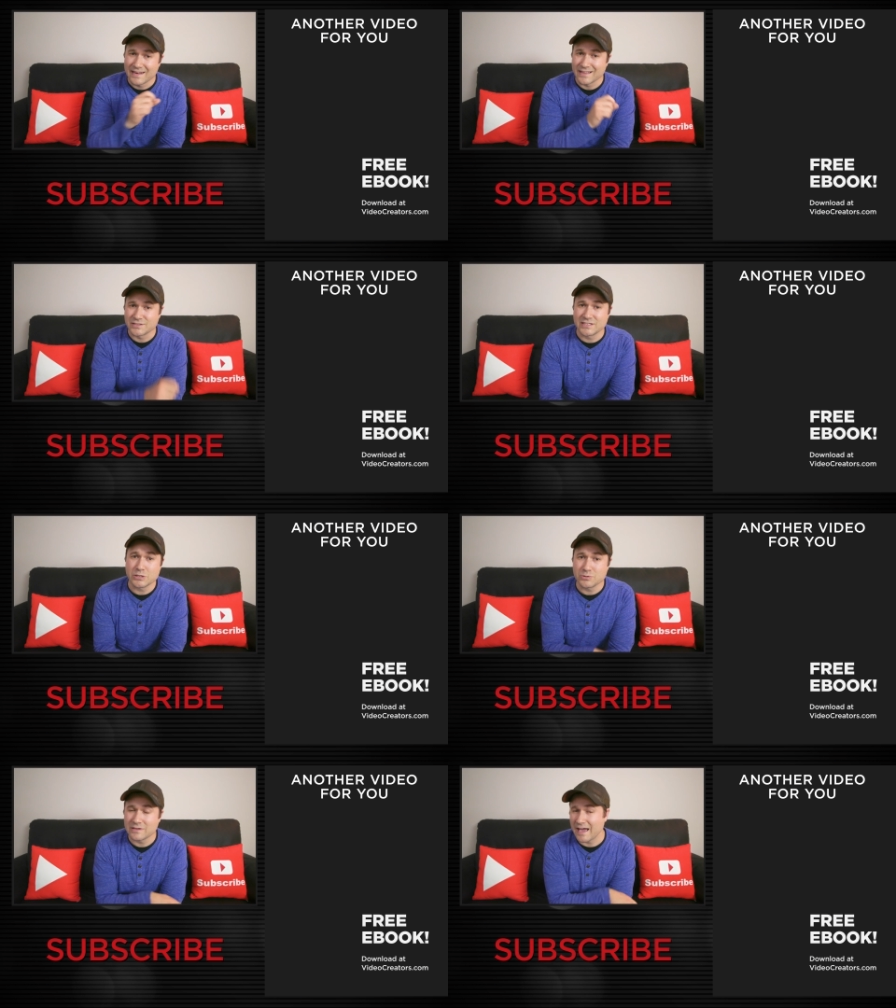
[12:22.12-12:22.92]
and I'll see
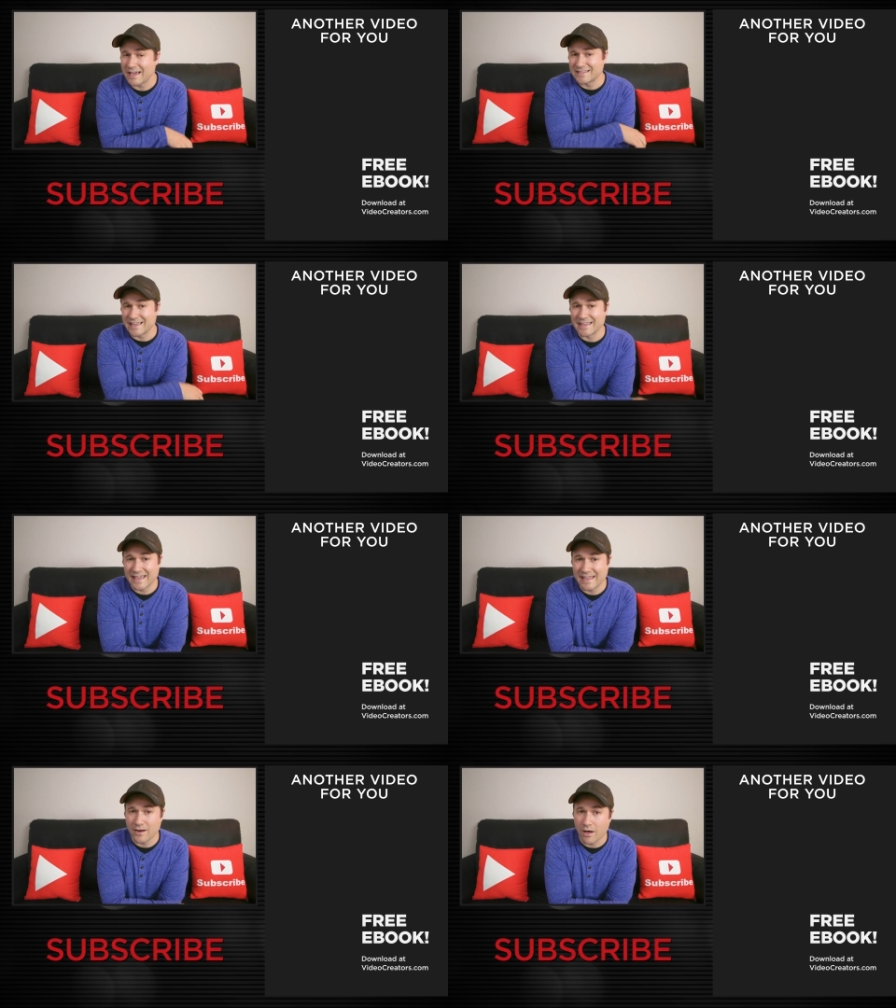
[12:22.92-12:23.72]
you guys
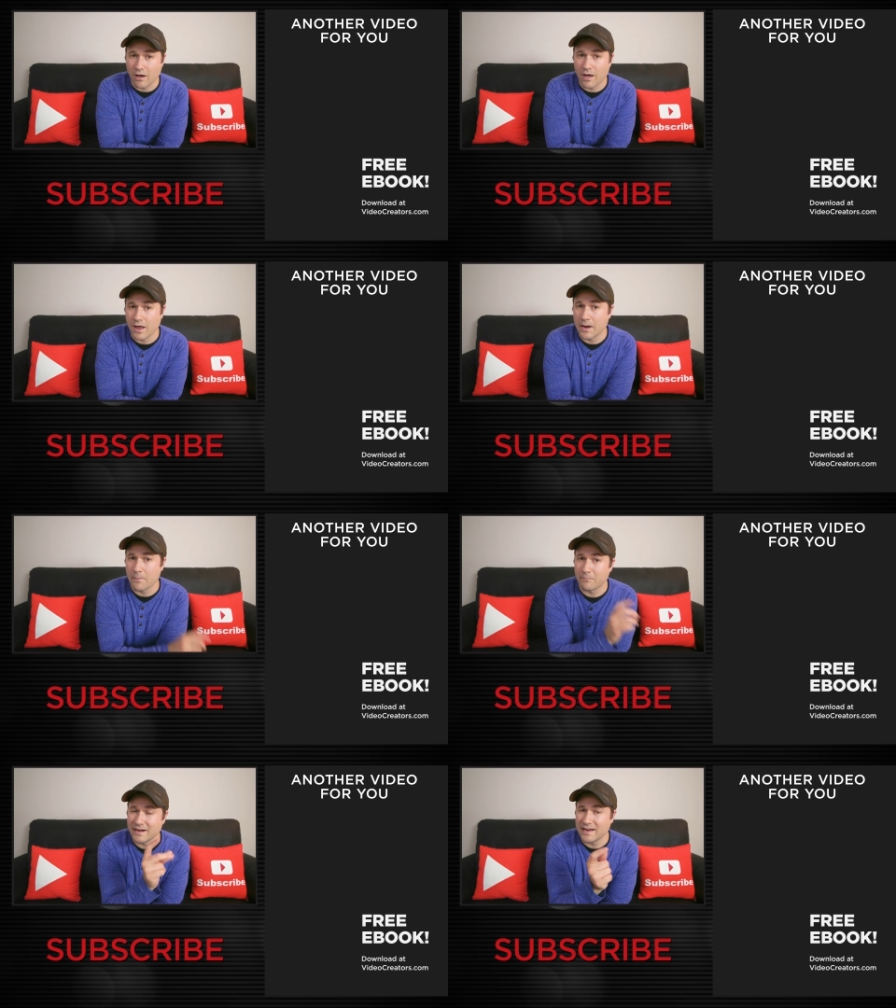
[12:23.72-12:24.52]
again on
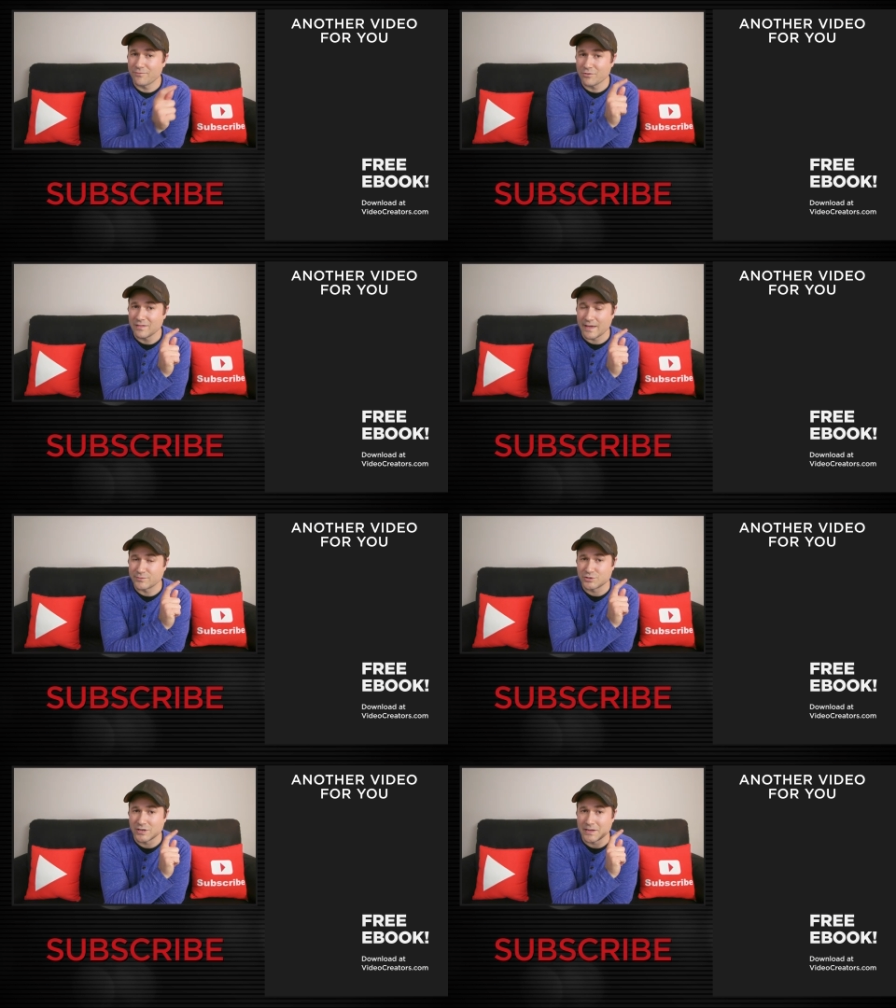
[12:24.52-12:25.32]
Monday for a
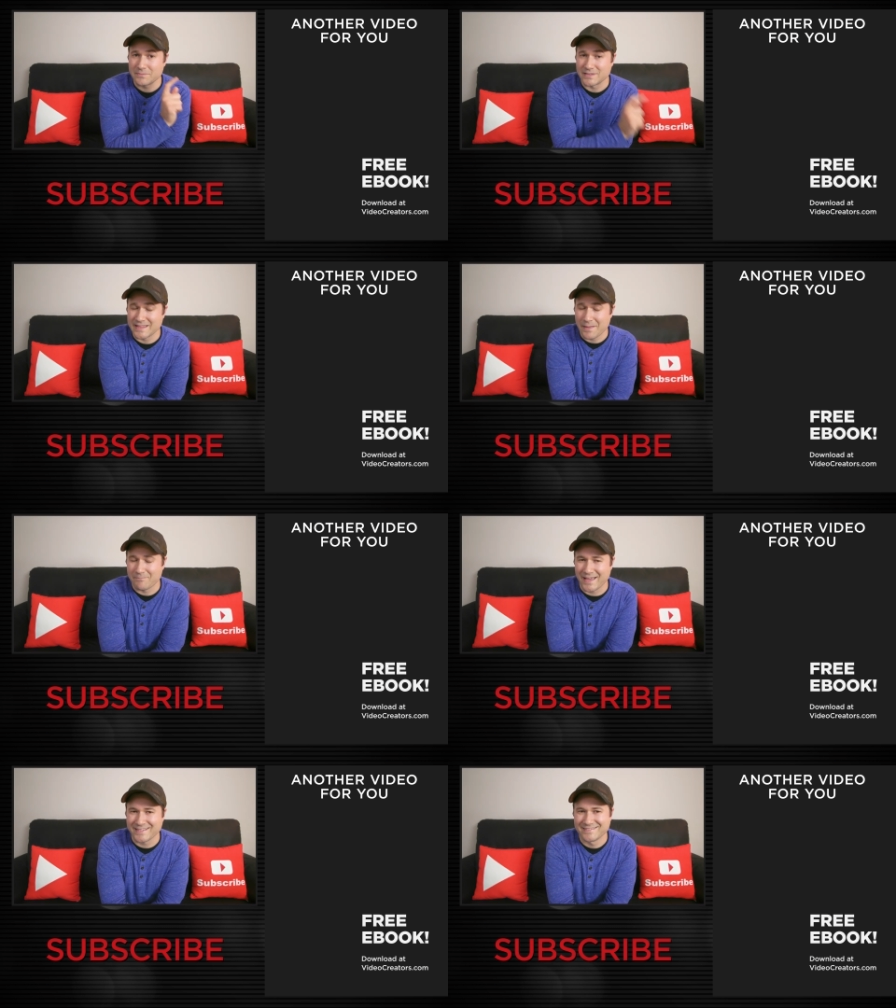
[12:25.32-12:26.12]
live stream. See you then.
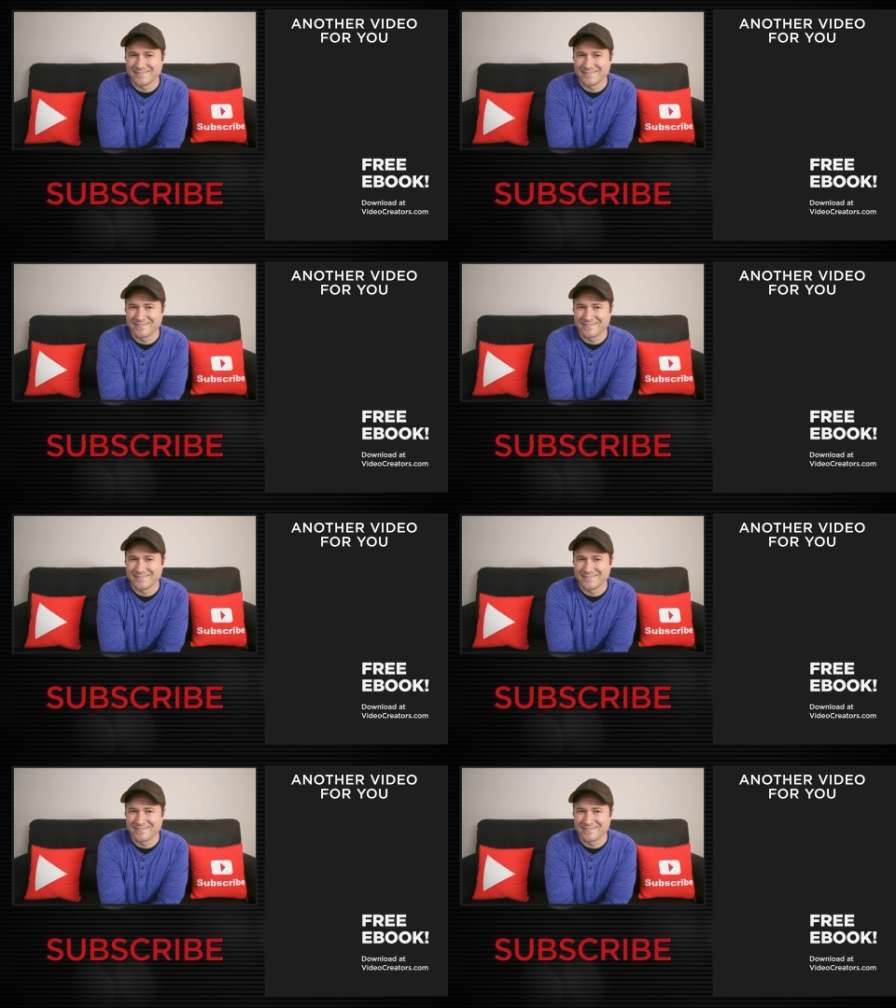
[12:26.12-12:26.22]
Bye.